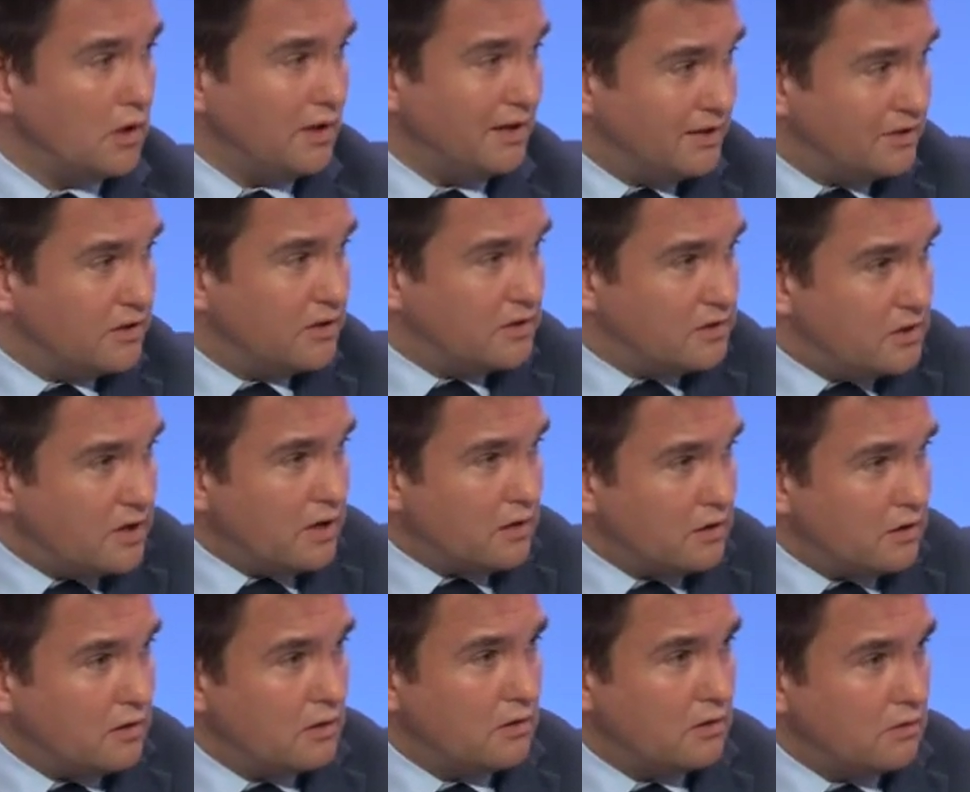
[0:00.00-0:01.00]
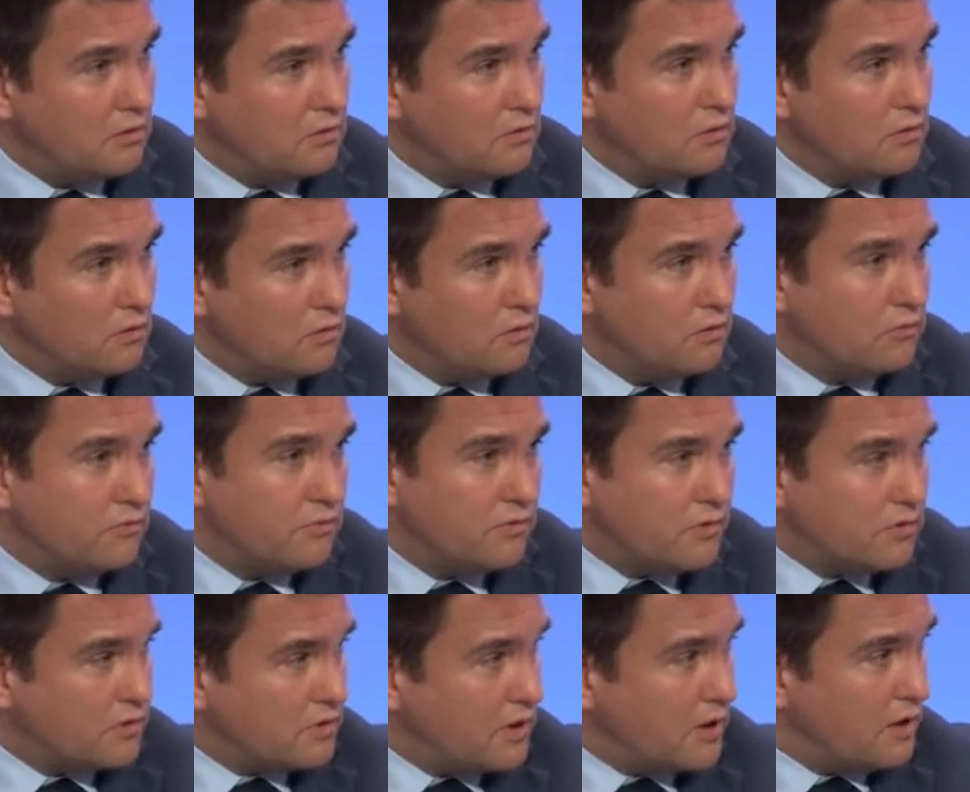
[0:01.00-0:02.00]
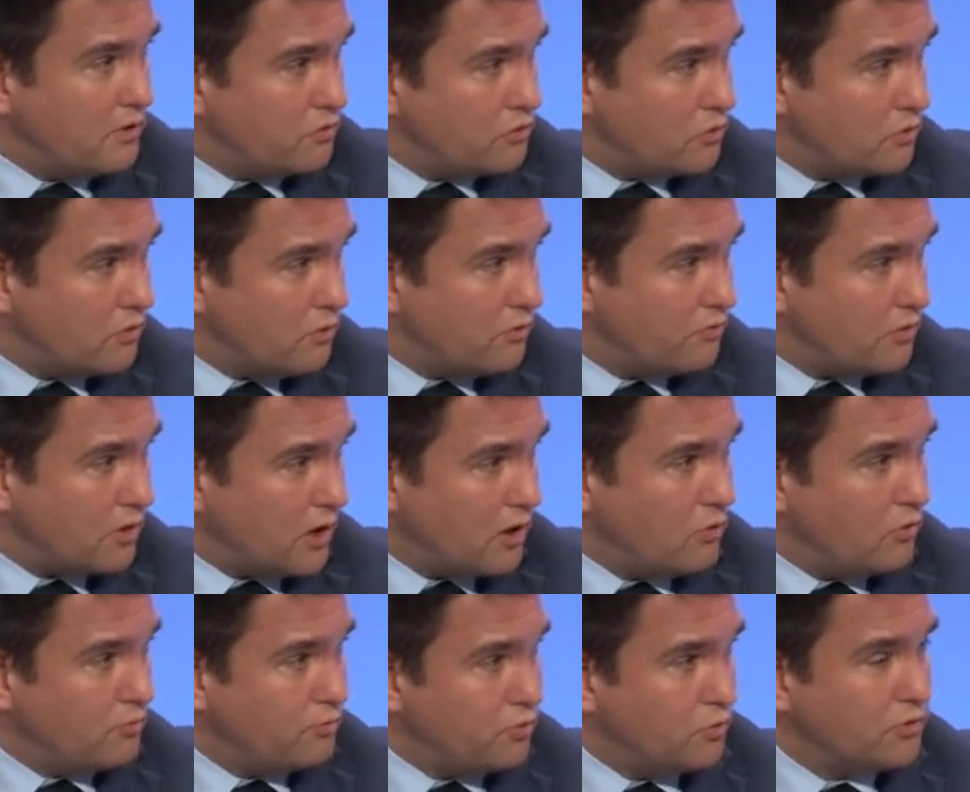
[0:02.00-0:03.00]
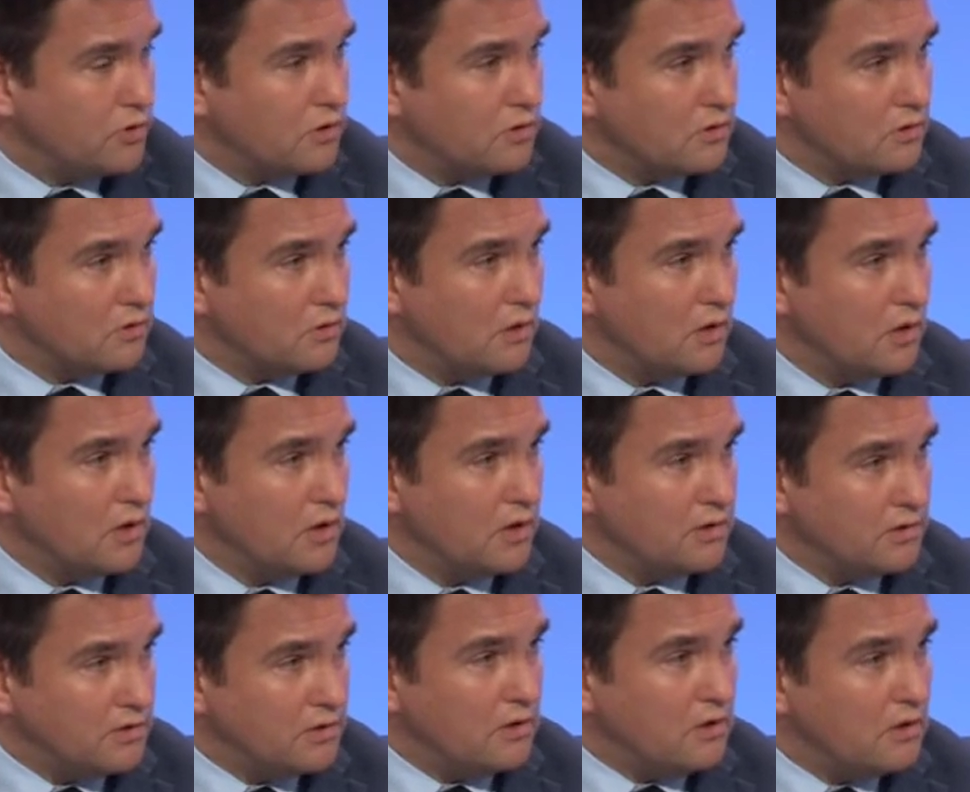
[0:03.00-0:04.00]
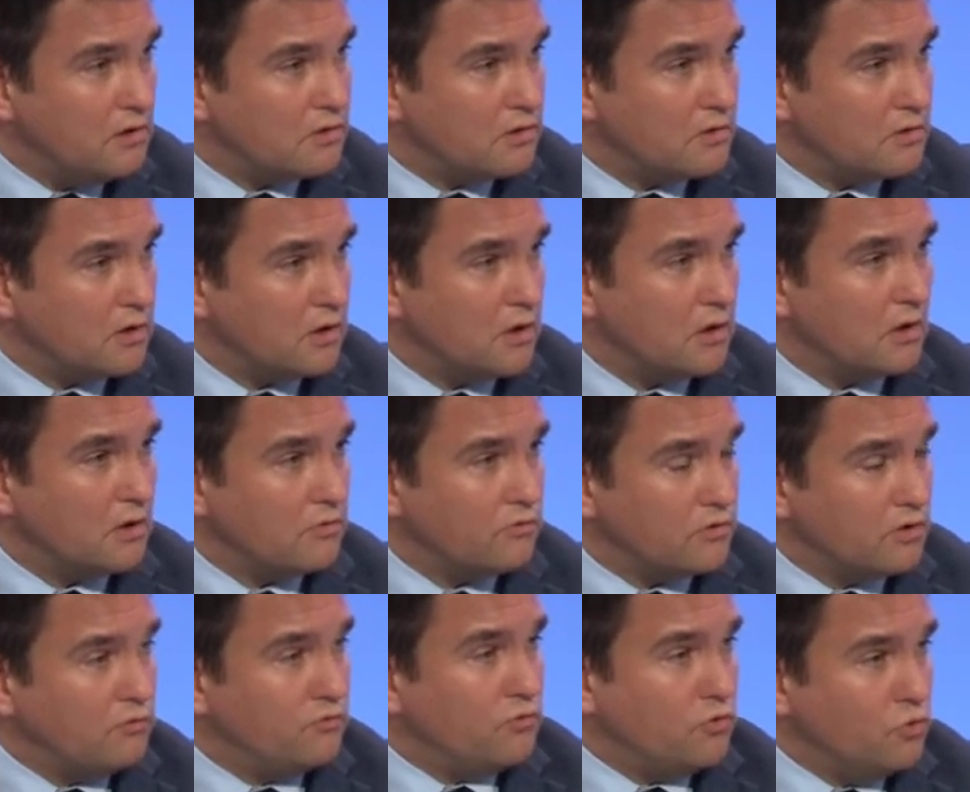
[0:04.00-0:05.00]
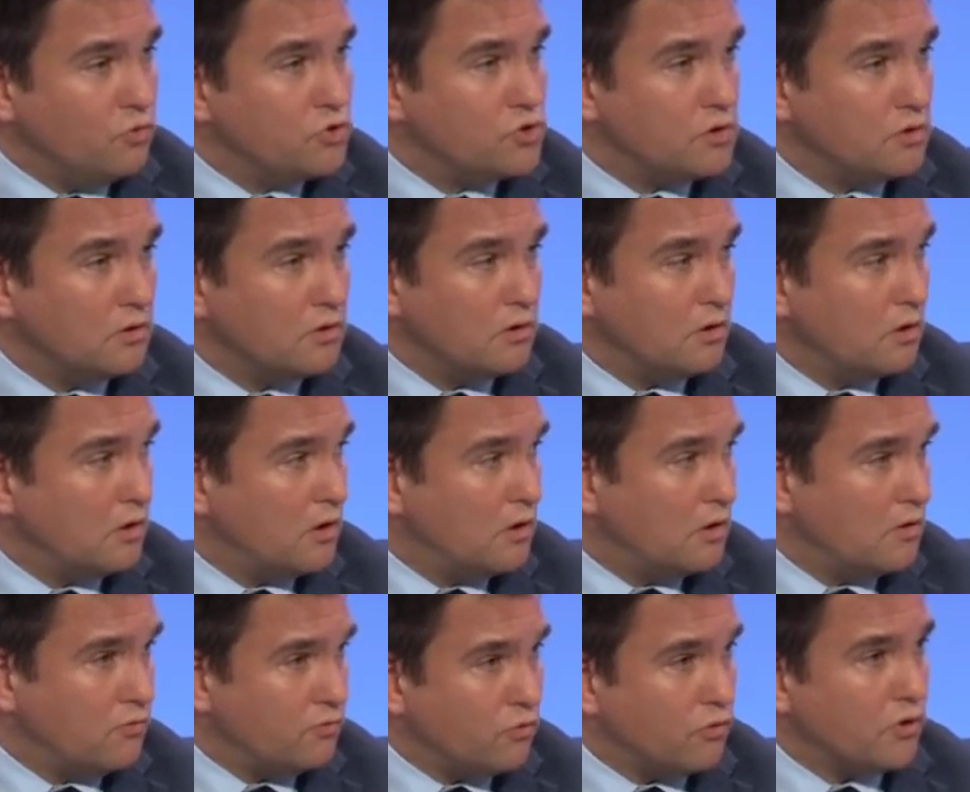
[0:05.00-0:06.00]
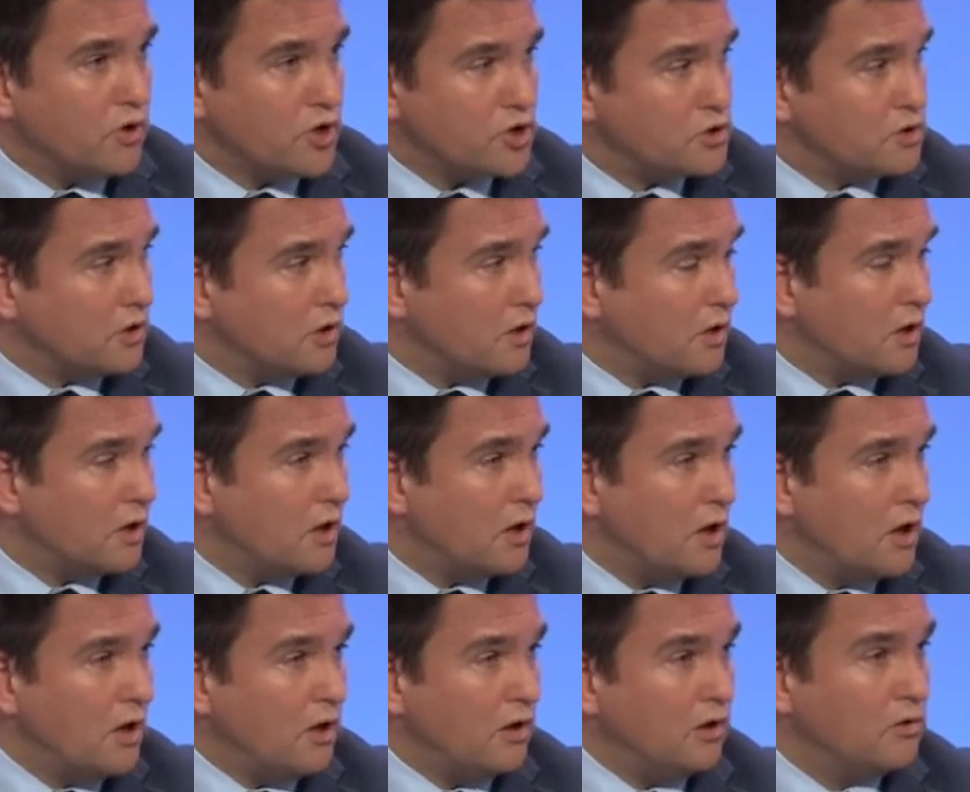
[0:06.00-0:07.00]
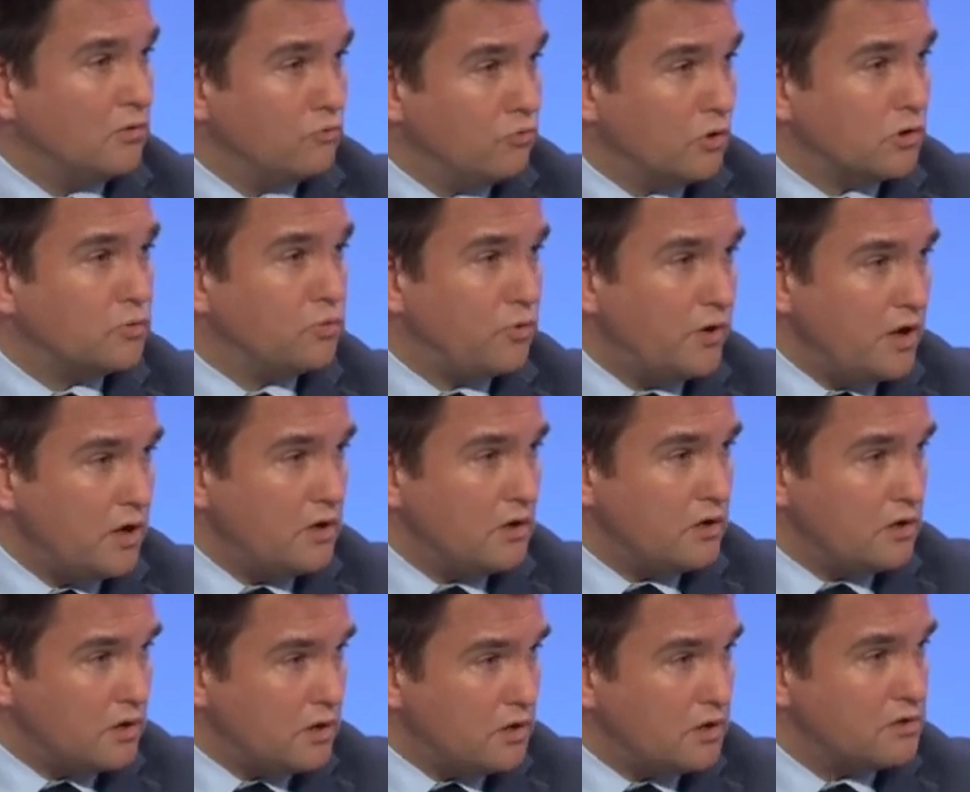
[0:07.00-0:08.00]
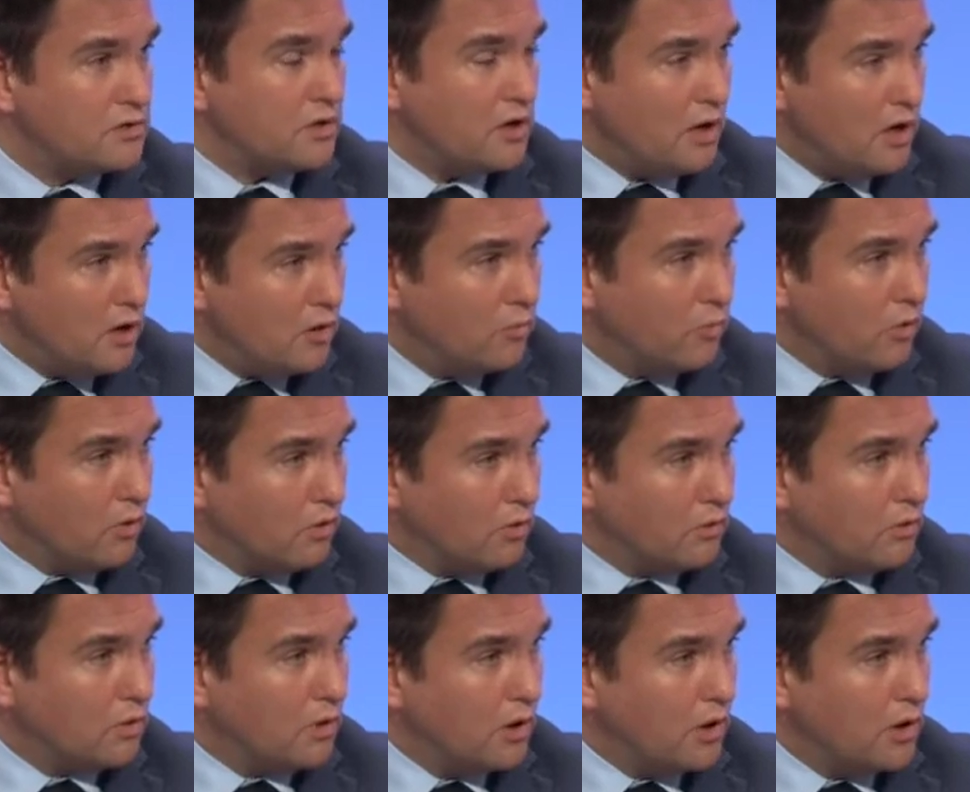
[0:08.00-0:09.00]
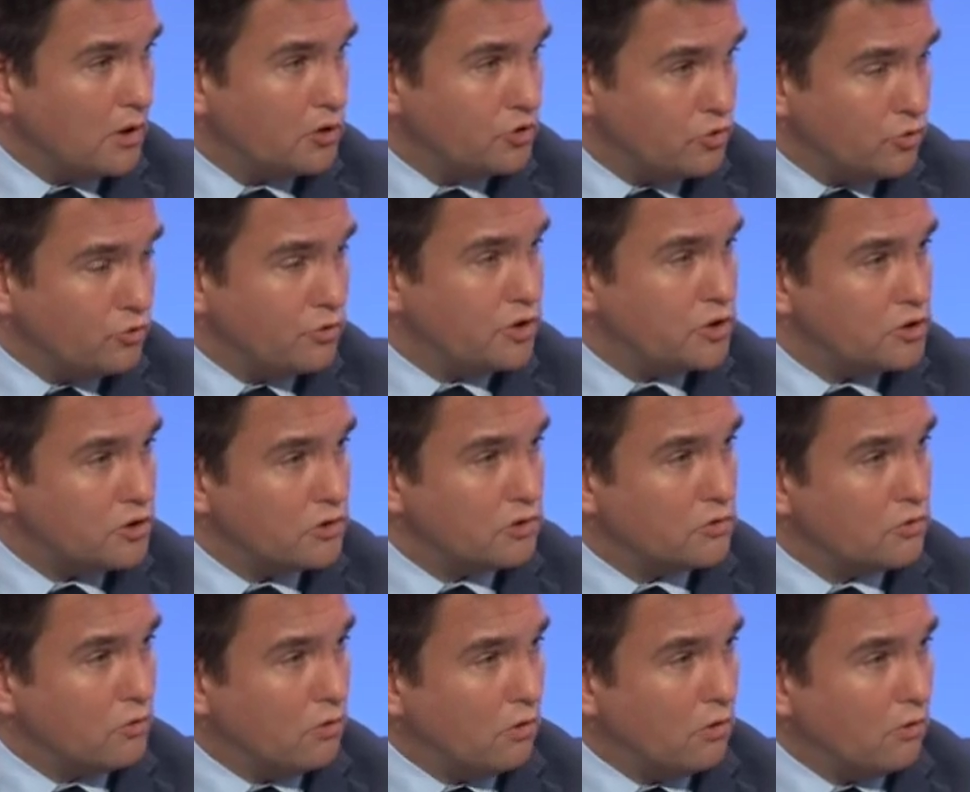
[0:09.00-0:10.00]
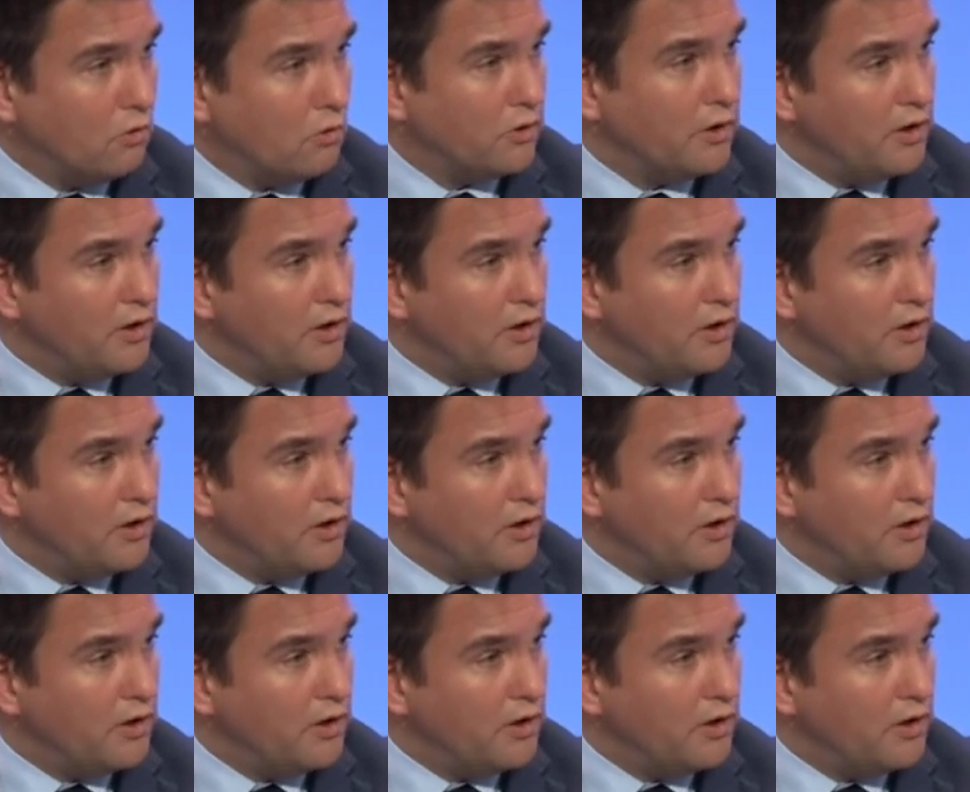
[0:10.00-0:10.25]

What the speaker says: It's exactly, you know, the sense of how Putin sees the future for Russia. In what way he is able to reach his goal?